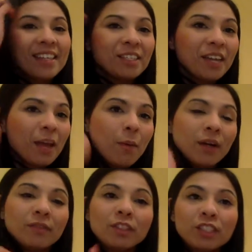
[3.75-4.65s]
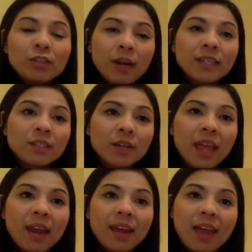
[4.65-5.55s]
Today, one of your strands from
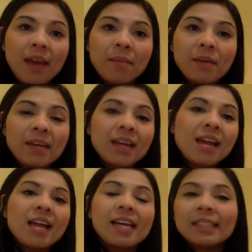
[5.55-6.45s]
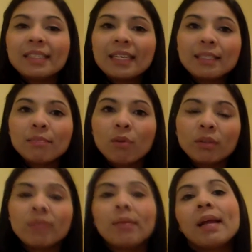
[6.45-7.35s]
Khan Academy, it says
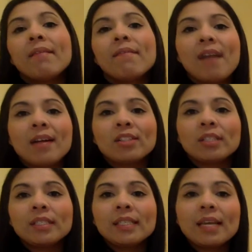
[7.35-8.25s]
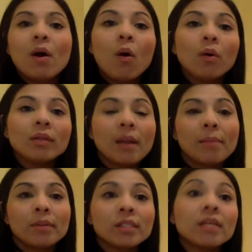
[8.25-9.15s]
multiplying fractions and whole
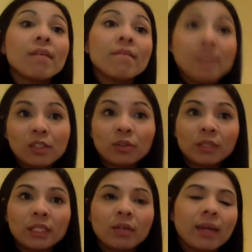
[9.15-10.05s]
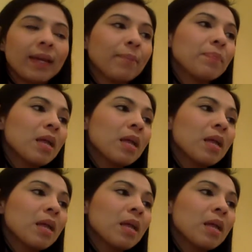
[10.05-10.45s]
numbers visually, okay?